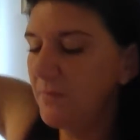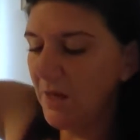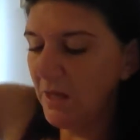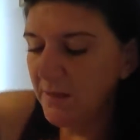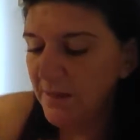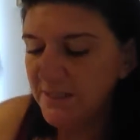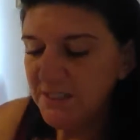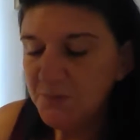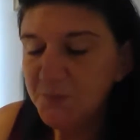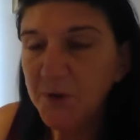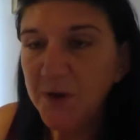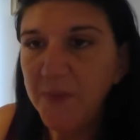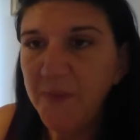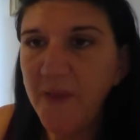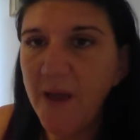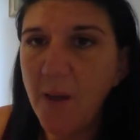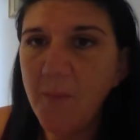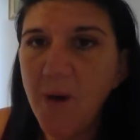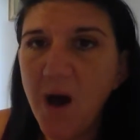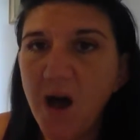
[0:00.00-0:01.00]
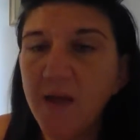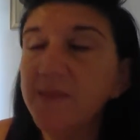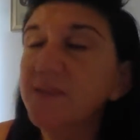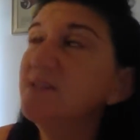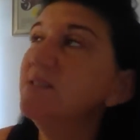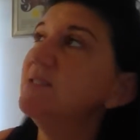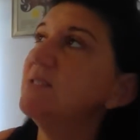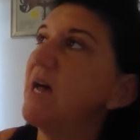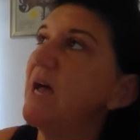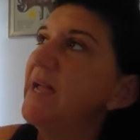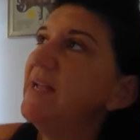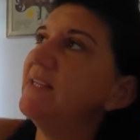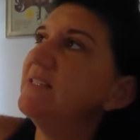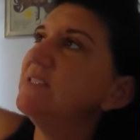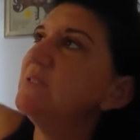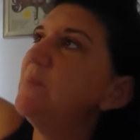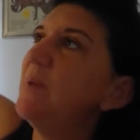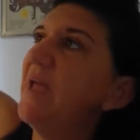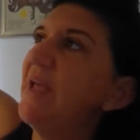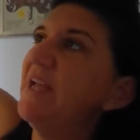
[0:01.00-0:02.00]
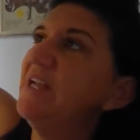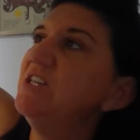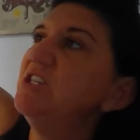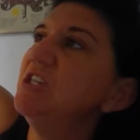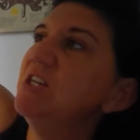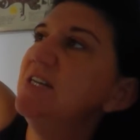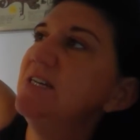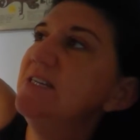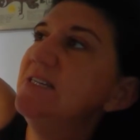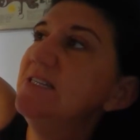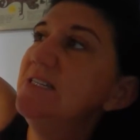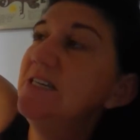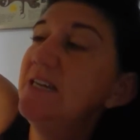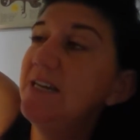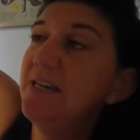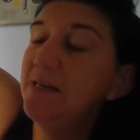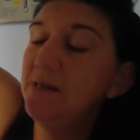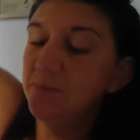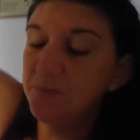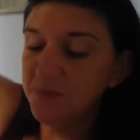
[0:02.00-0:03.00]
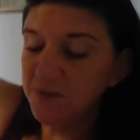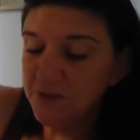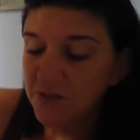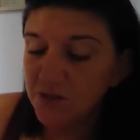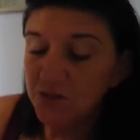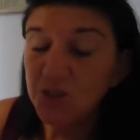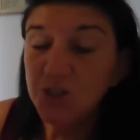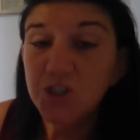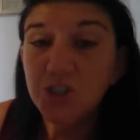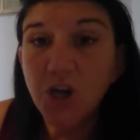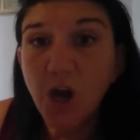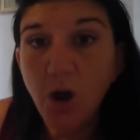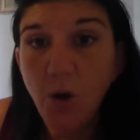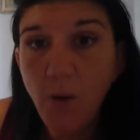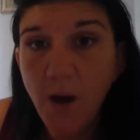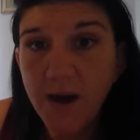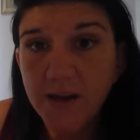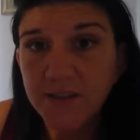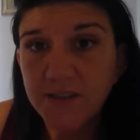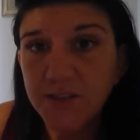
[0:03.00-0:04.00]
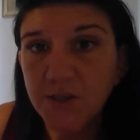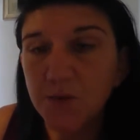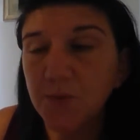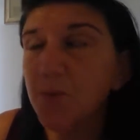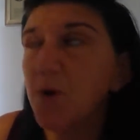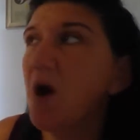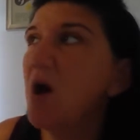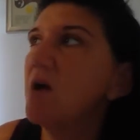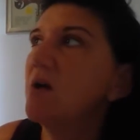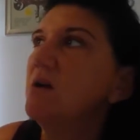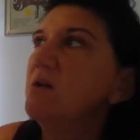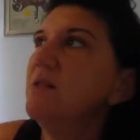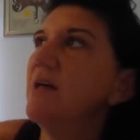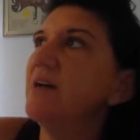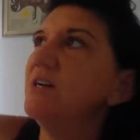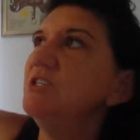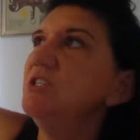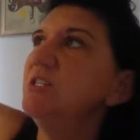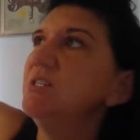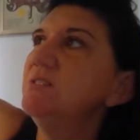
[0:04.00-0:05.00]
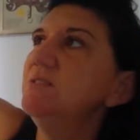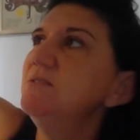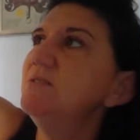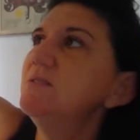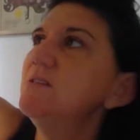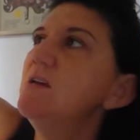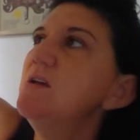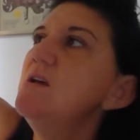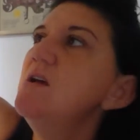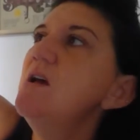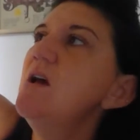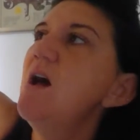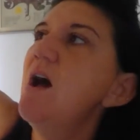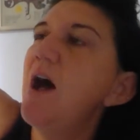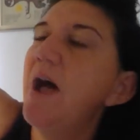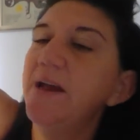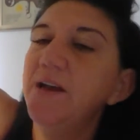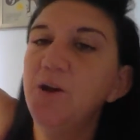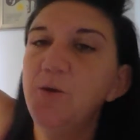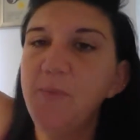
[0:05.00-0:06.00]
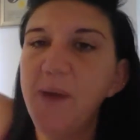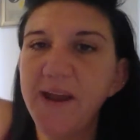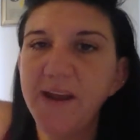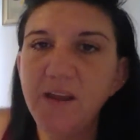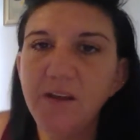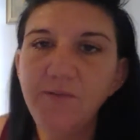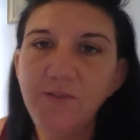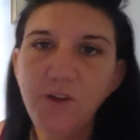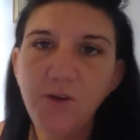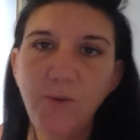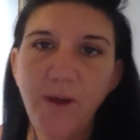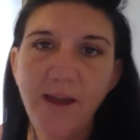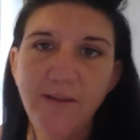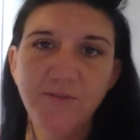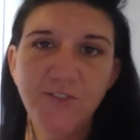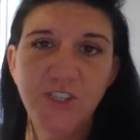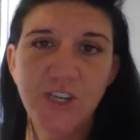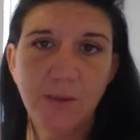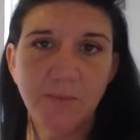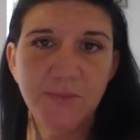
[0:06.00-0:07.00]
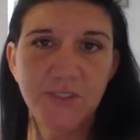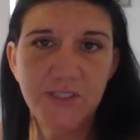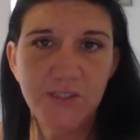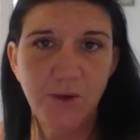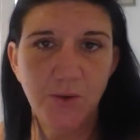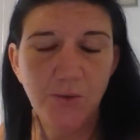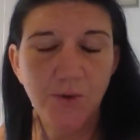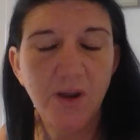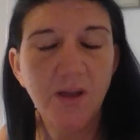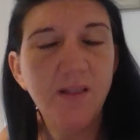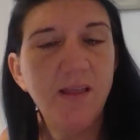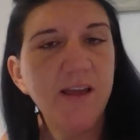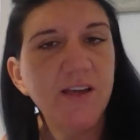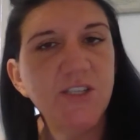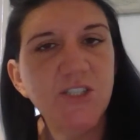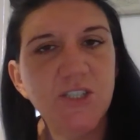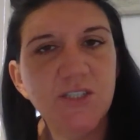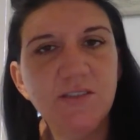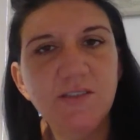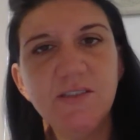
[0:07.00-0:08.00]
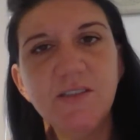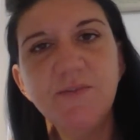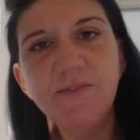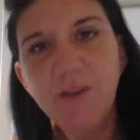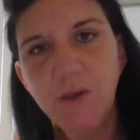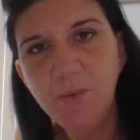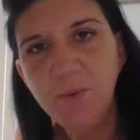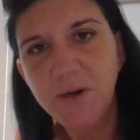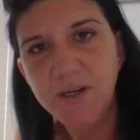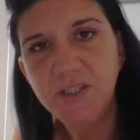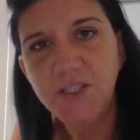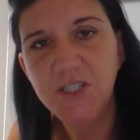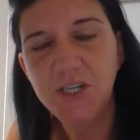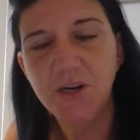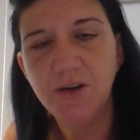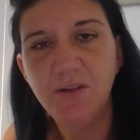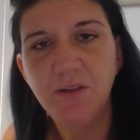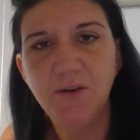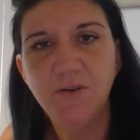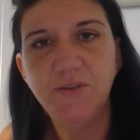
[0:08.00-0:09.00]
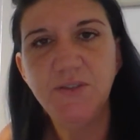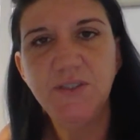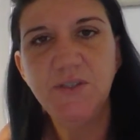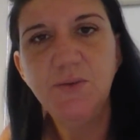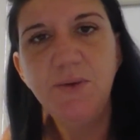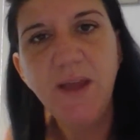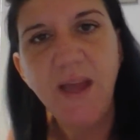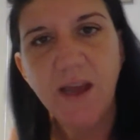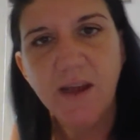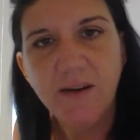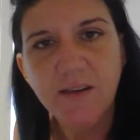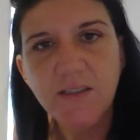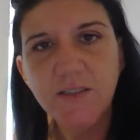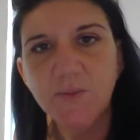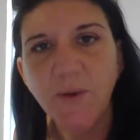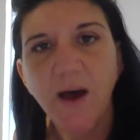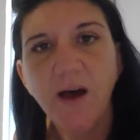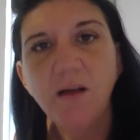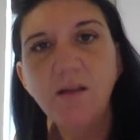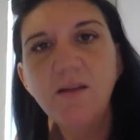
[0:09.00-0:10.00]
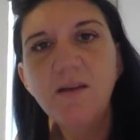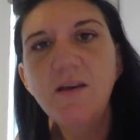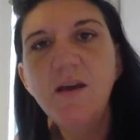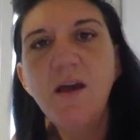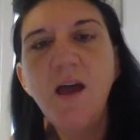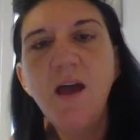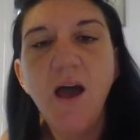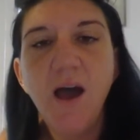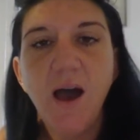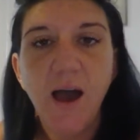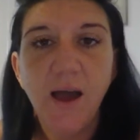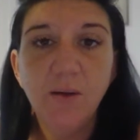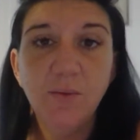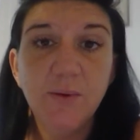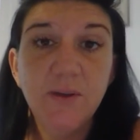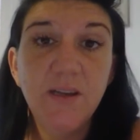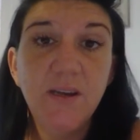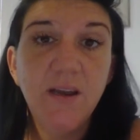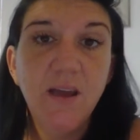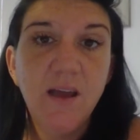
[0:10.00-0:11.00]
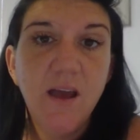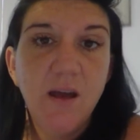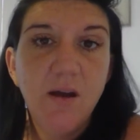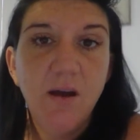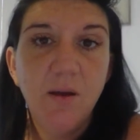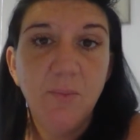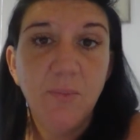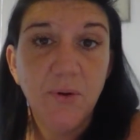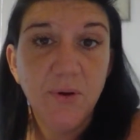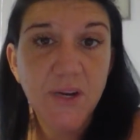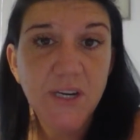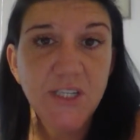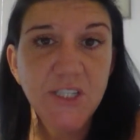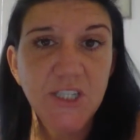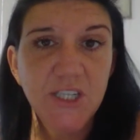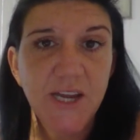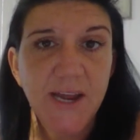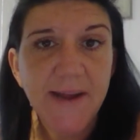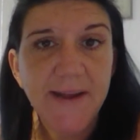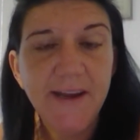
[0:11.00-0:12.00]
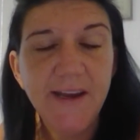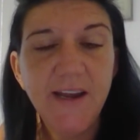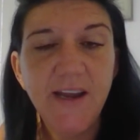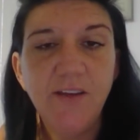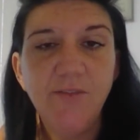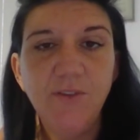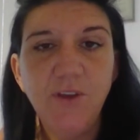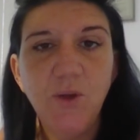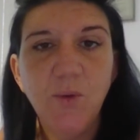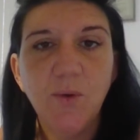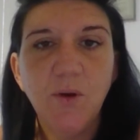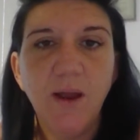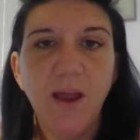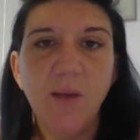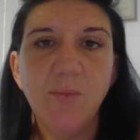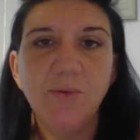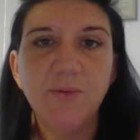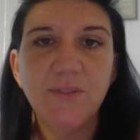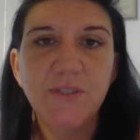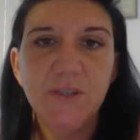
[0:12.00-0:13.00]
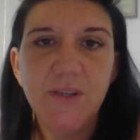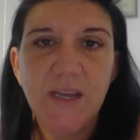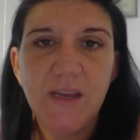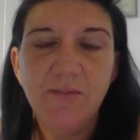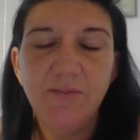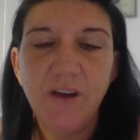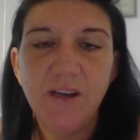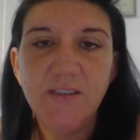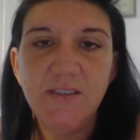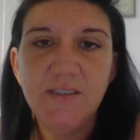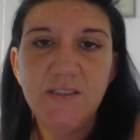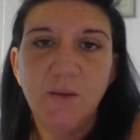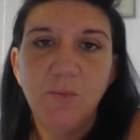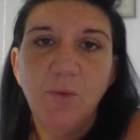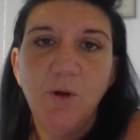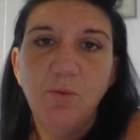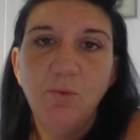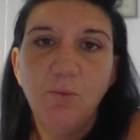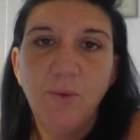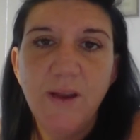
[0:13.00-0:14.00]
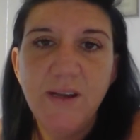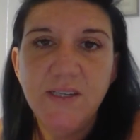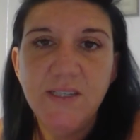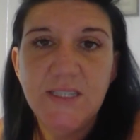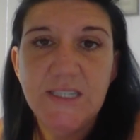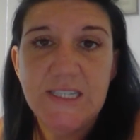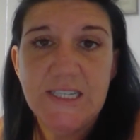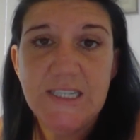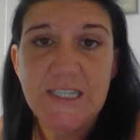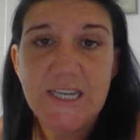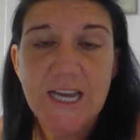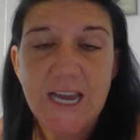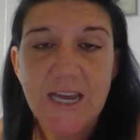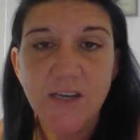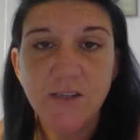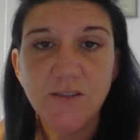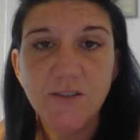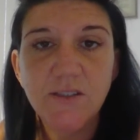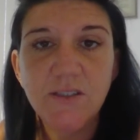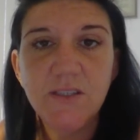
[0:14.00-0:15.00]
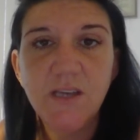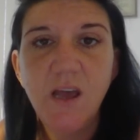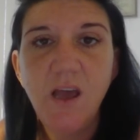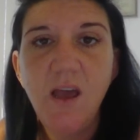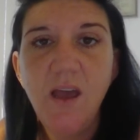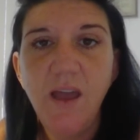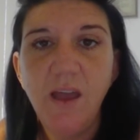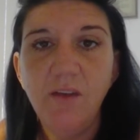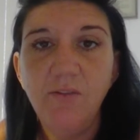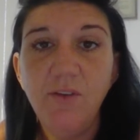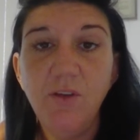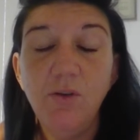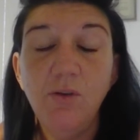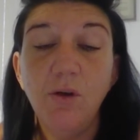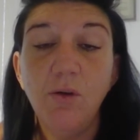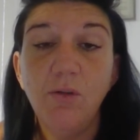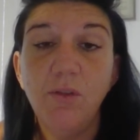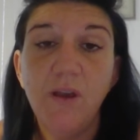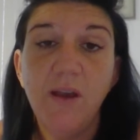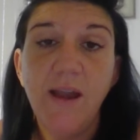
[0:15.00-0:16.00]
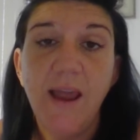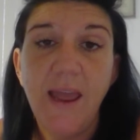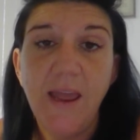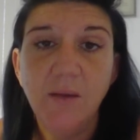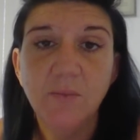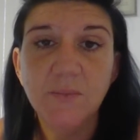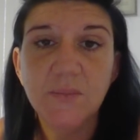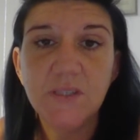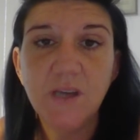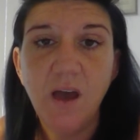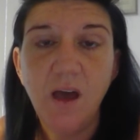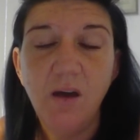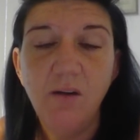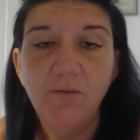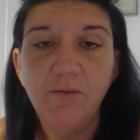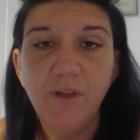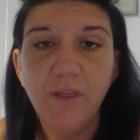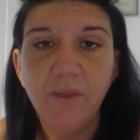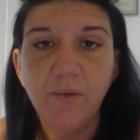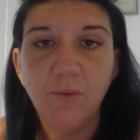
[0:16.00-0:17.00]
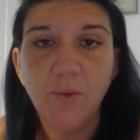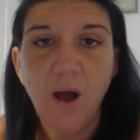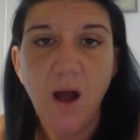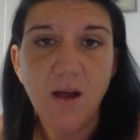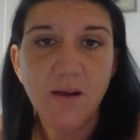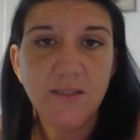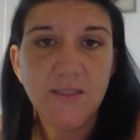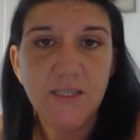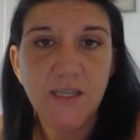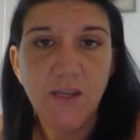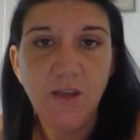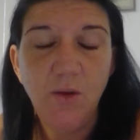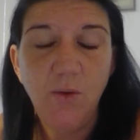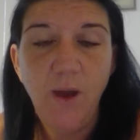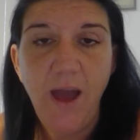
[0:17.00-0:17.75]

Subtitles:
Let's put them on the science page in Teams. Show us your rock collections. I know many of you have gemstone collections. If you want to share those, you can as well. I would appreciate it if you were able to give us some written details, if you know the names of the rocks that you